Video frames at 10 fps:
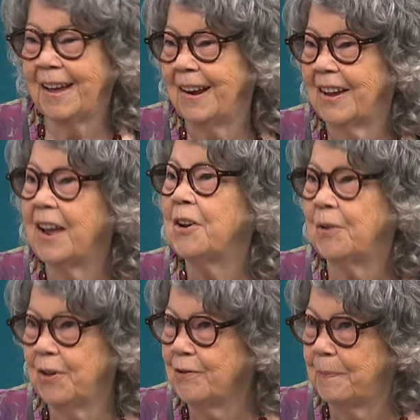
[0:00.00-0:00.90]
Delia. And I know
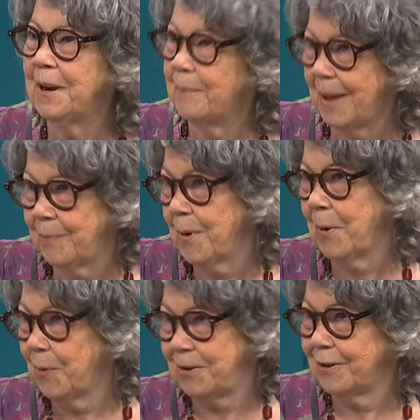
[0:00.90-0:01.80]
you've been a big
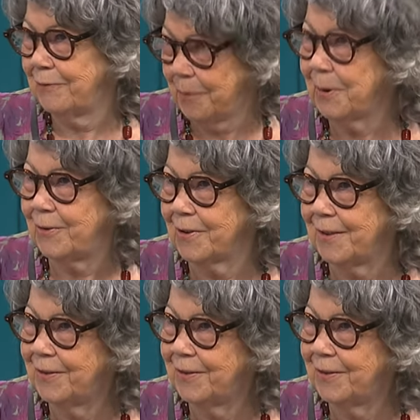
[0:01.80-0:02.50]
promoter of poetry.